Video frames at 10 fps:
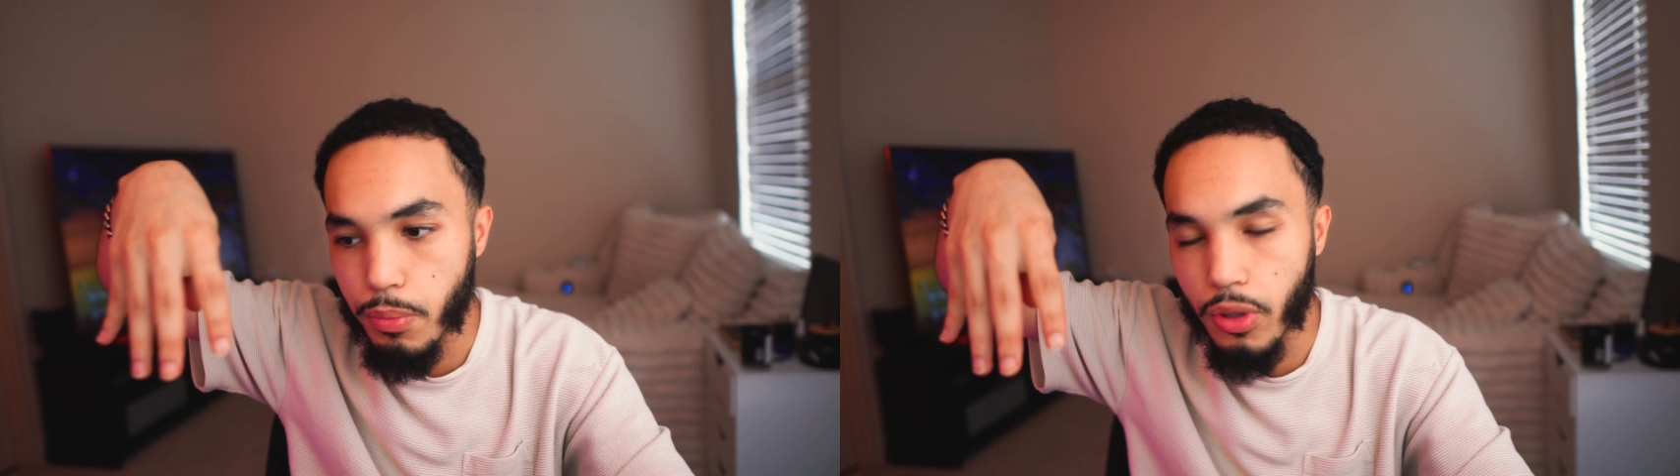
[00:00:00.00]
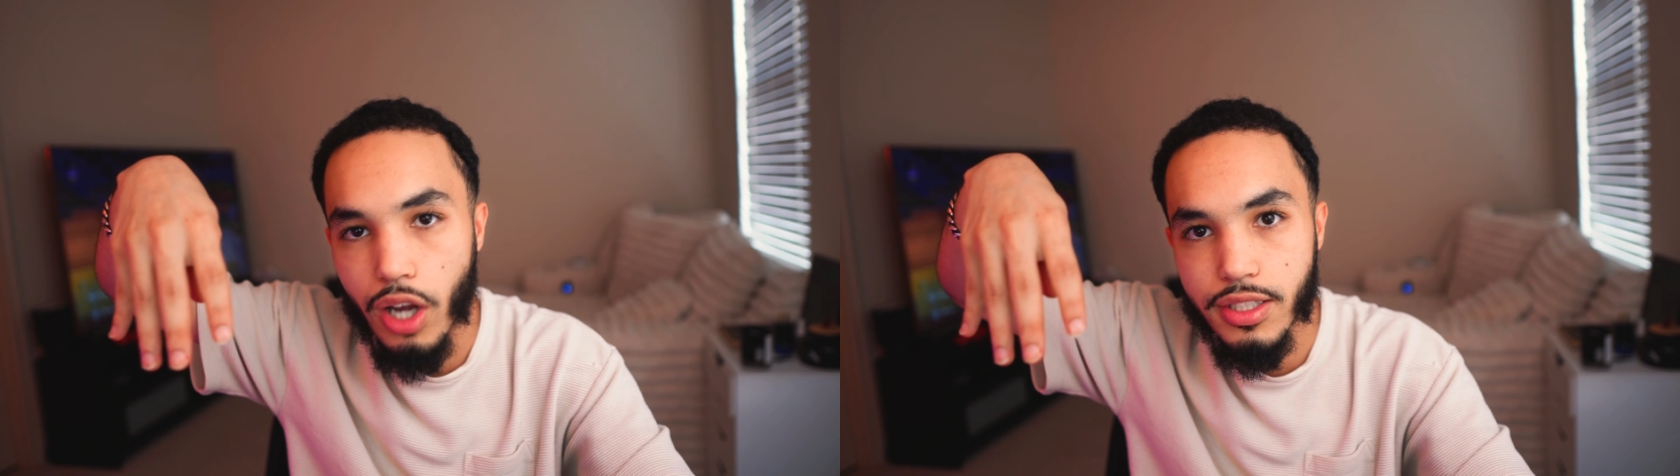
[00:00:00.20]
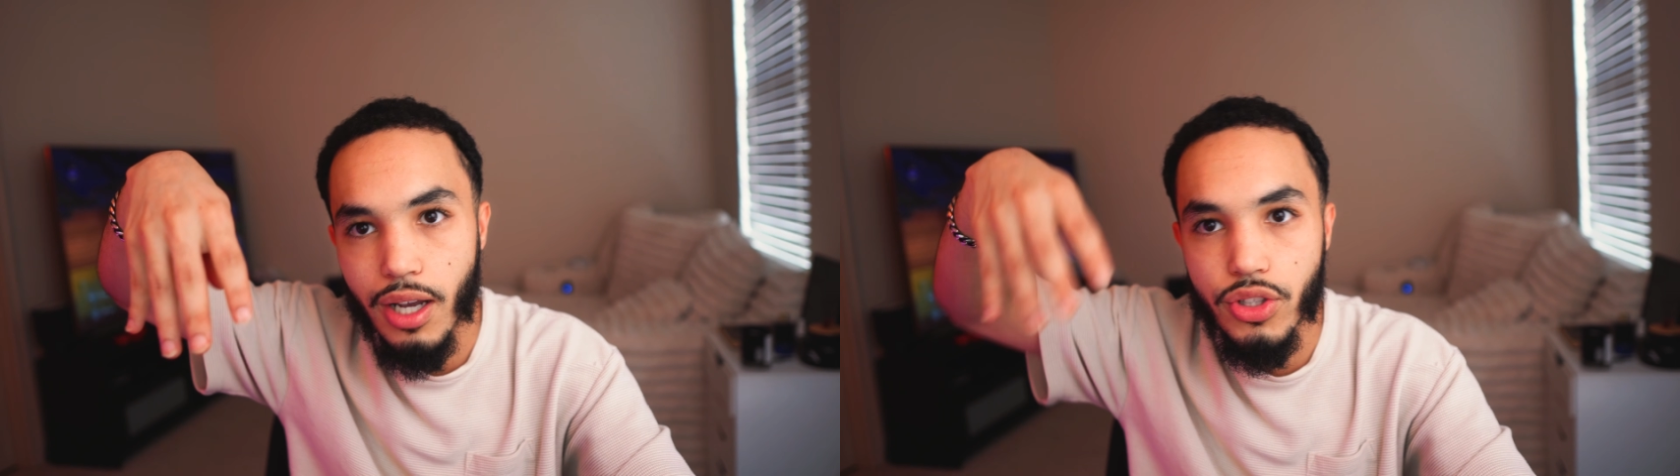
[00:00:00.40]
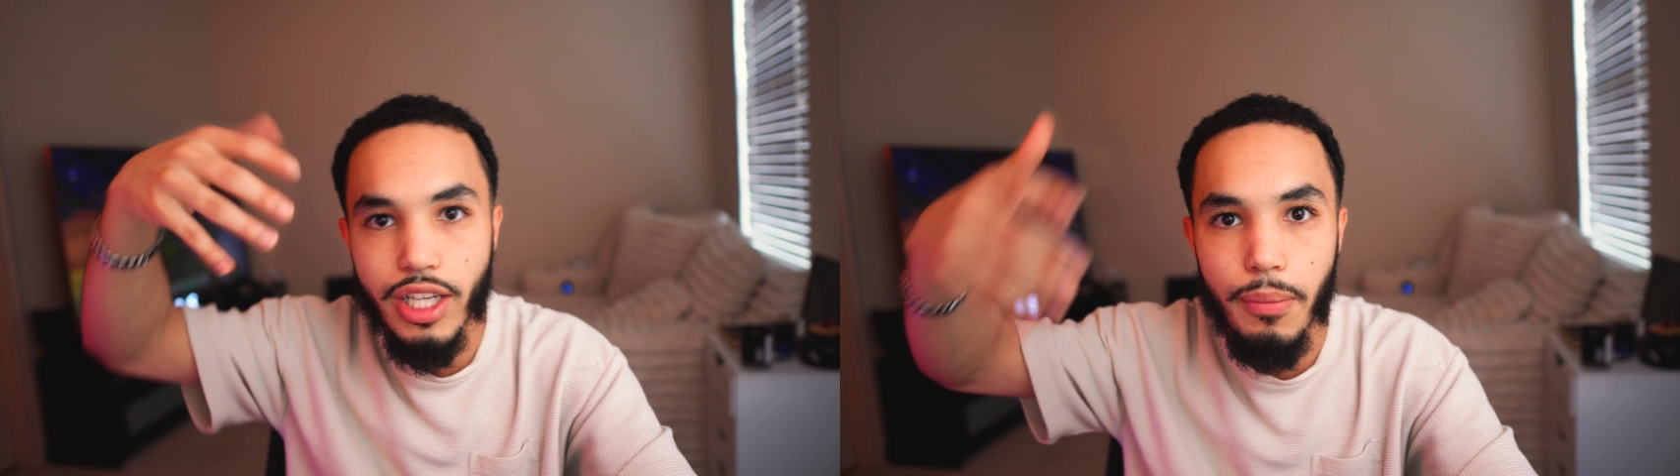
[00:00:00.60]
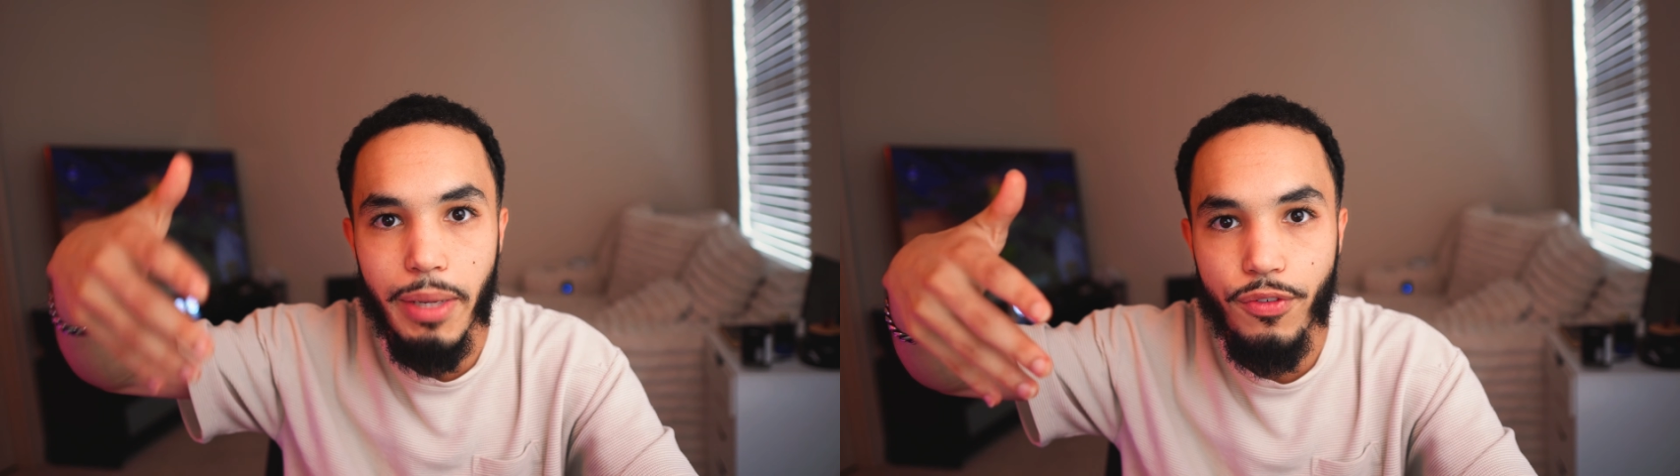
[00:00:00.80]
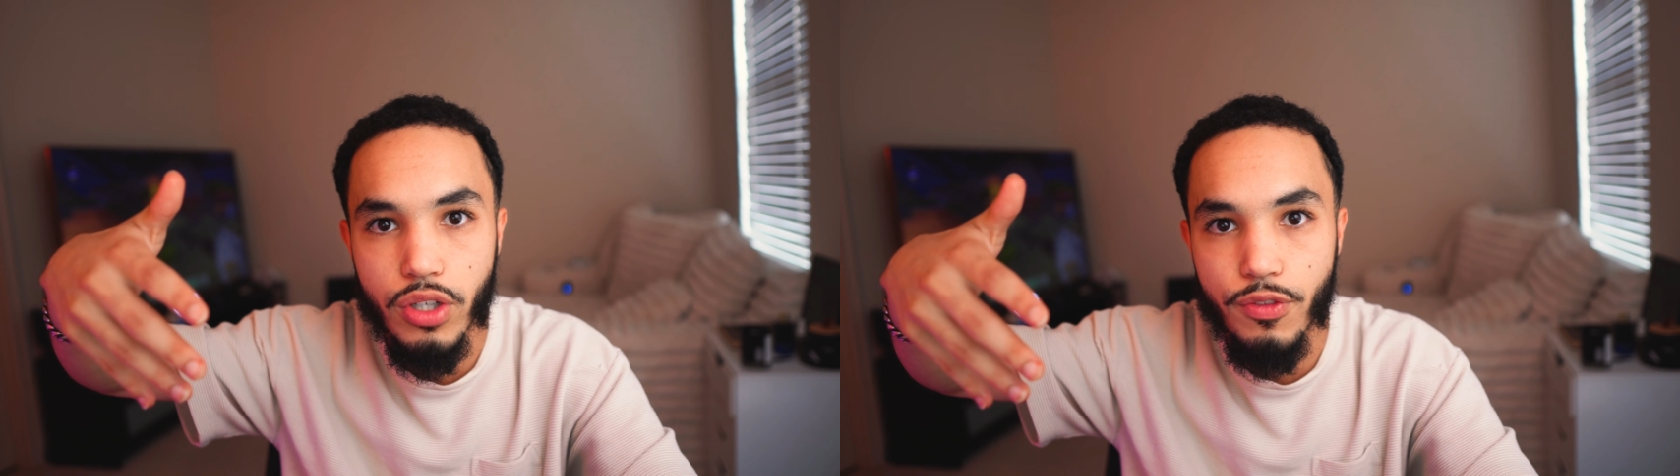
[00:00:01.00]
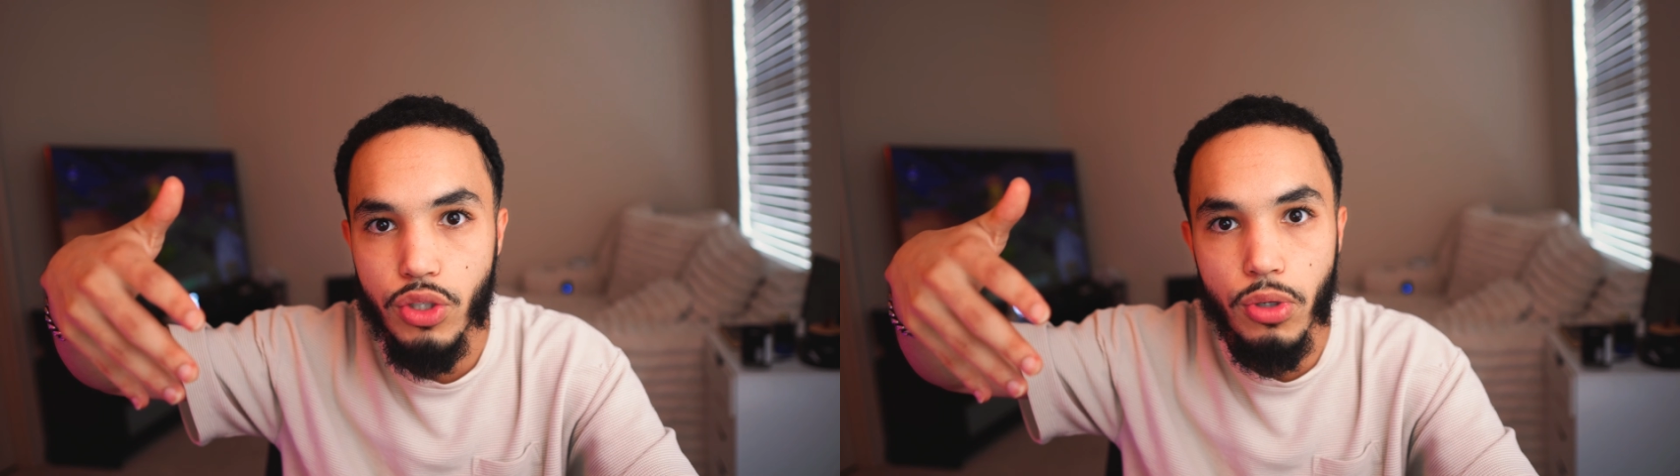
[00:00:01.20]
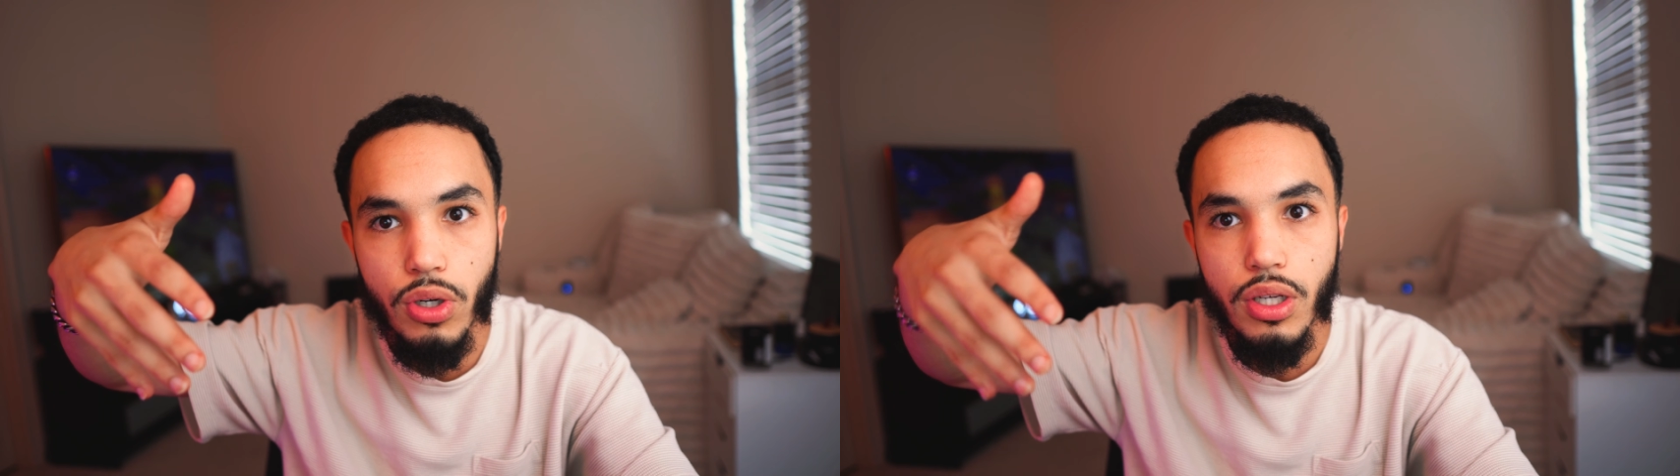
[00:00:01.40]
blocks down, they're gonna make fun of you,
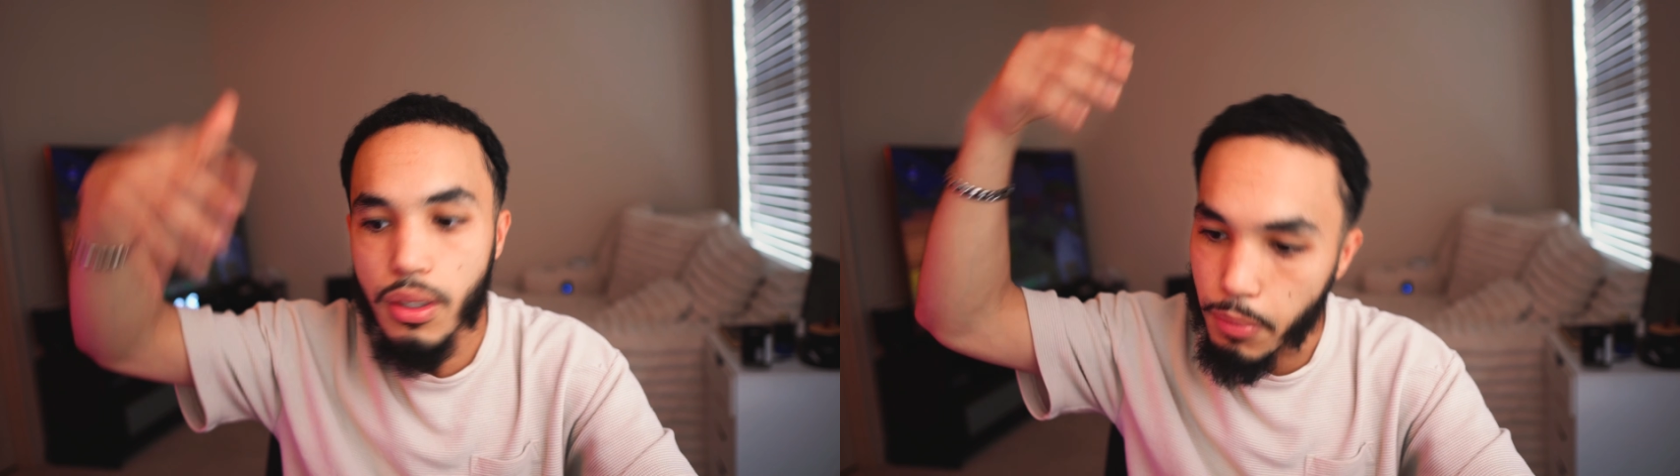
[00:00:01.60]
bro.